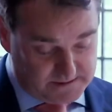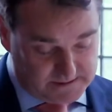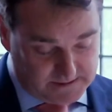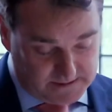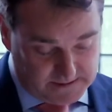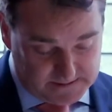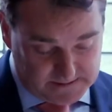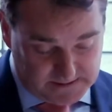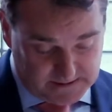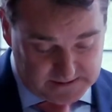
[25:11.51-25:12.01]

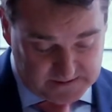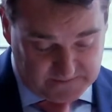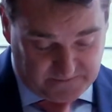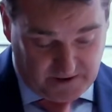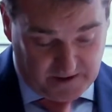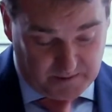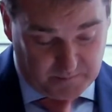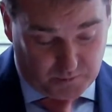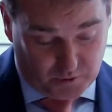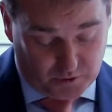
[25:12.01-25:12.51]
is
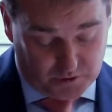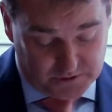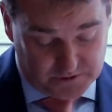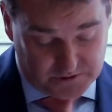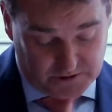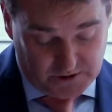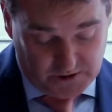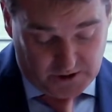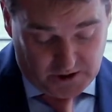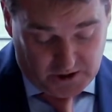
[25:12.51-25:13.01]
very
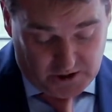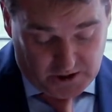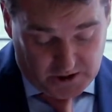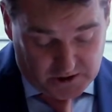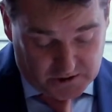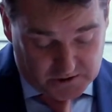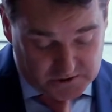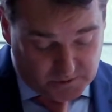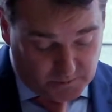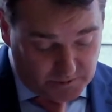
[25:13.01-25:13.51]
important.
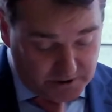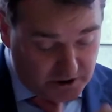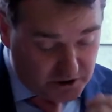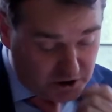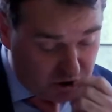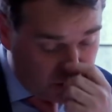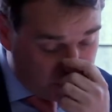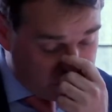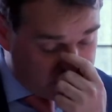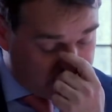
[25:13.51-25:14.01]
So in
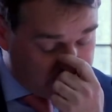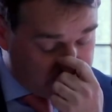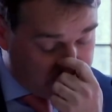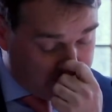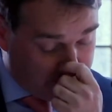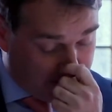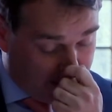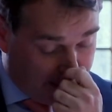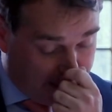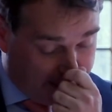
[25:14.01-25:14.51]

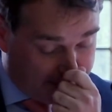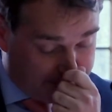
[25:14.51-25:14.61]
conclusion,